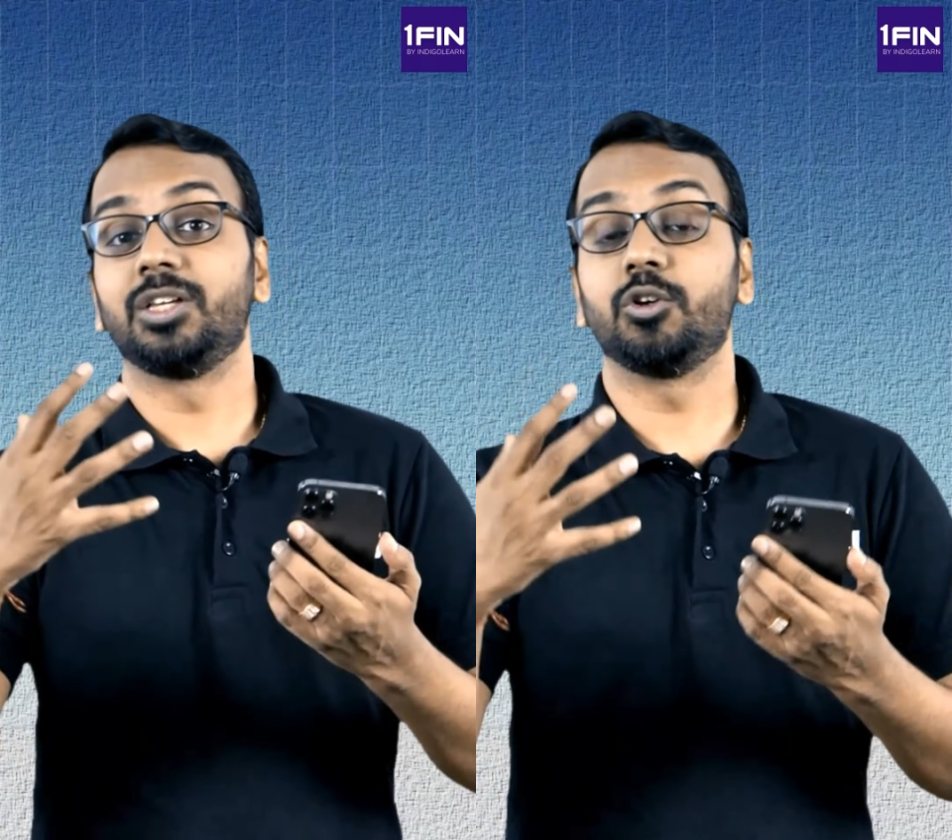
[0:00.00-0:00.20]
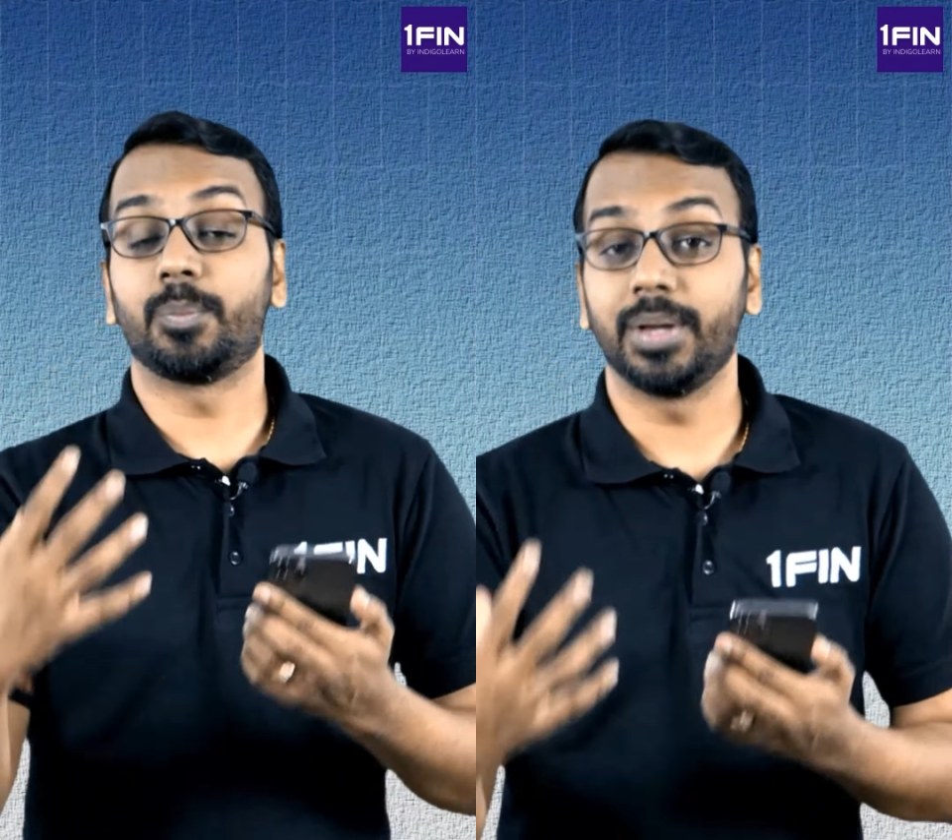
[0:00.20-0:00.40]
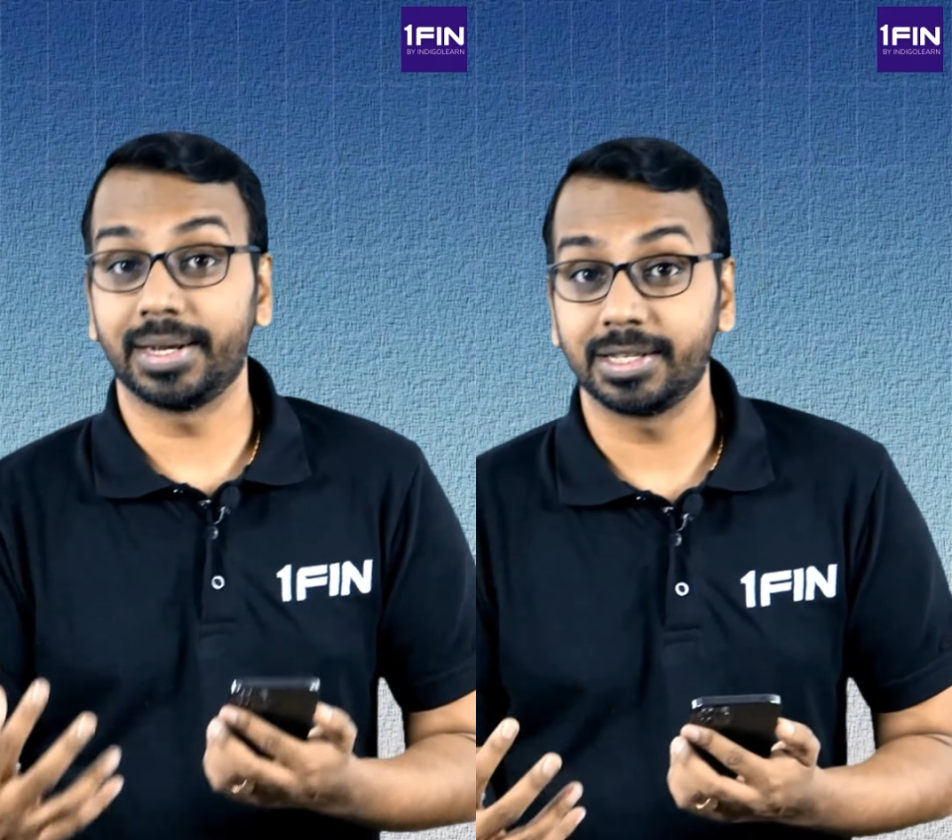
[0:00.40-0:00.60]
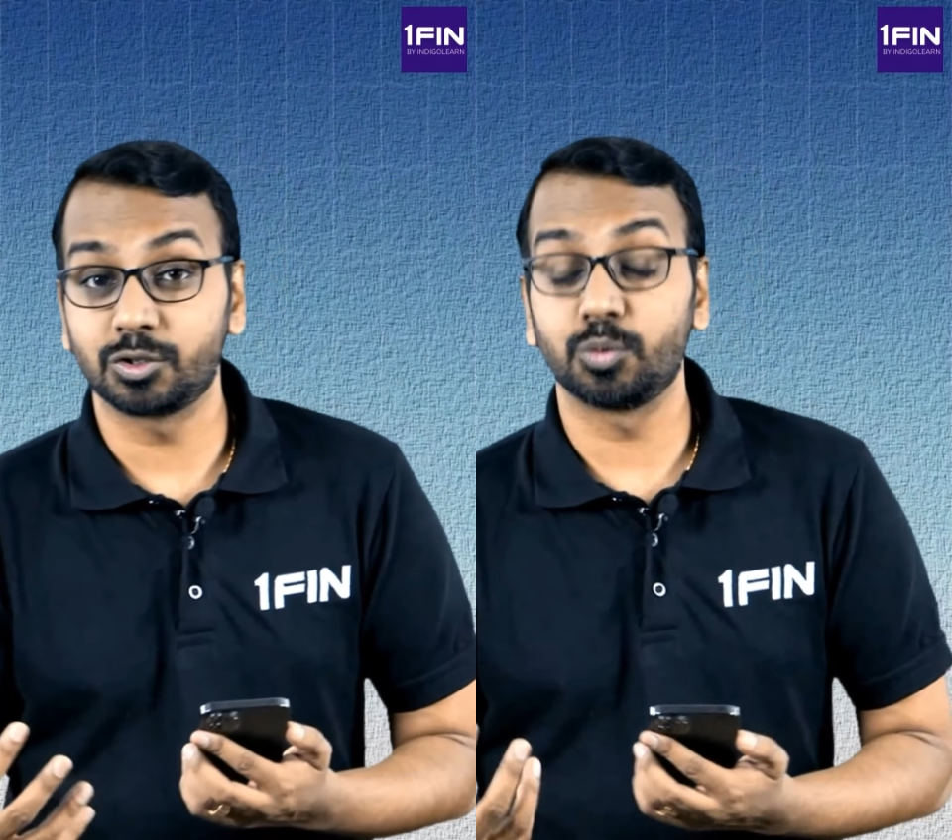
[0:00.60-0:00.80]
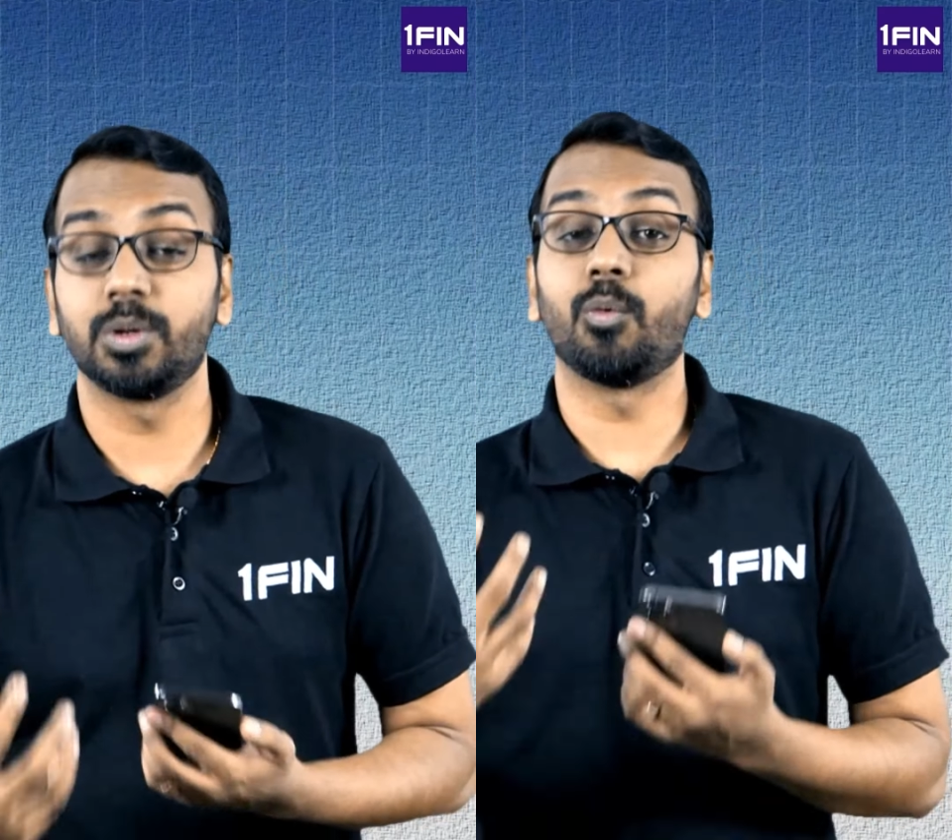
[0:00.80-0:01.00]
your
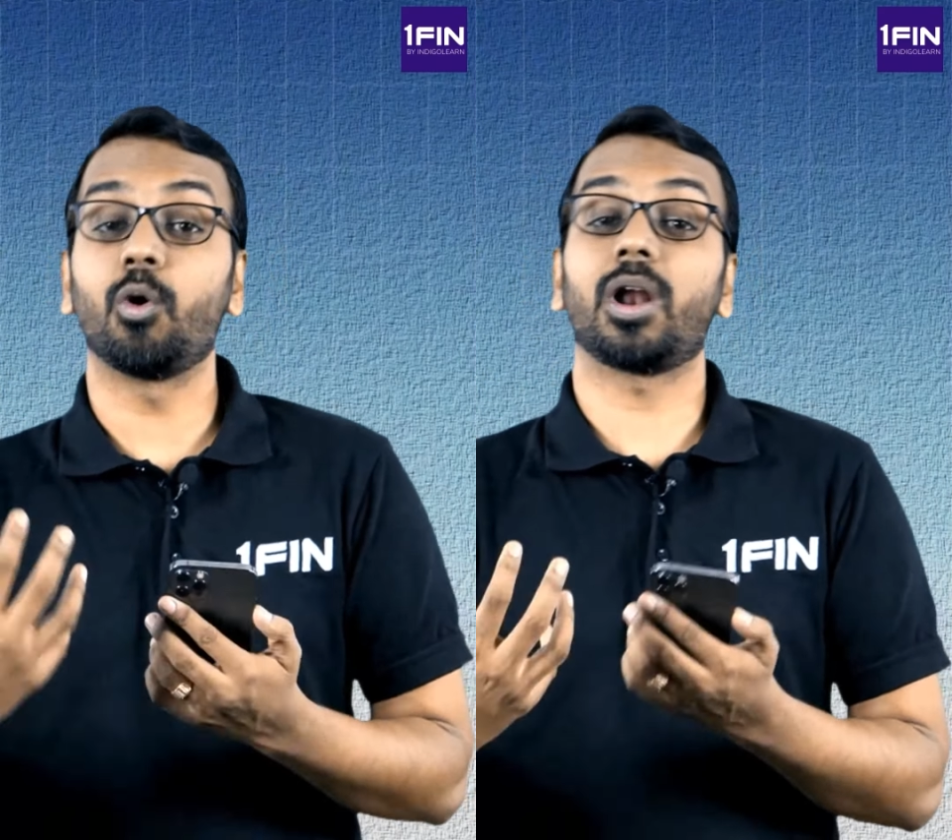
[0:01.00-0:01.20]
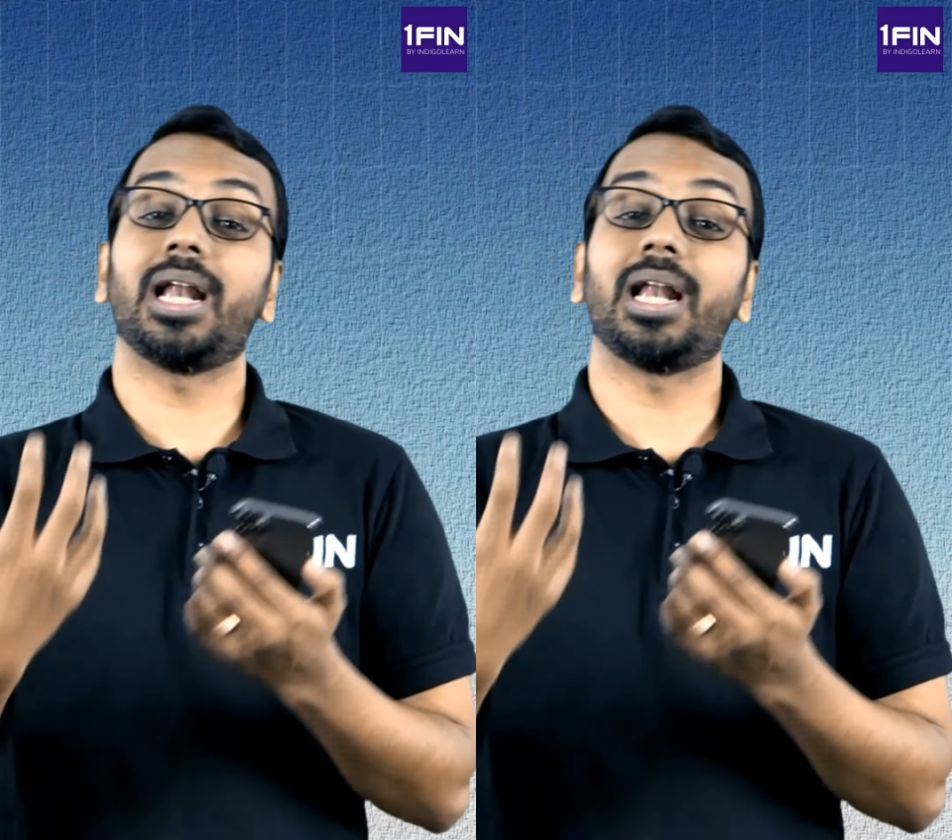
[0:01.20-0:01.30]
parents will be more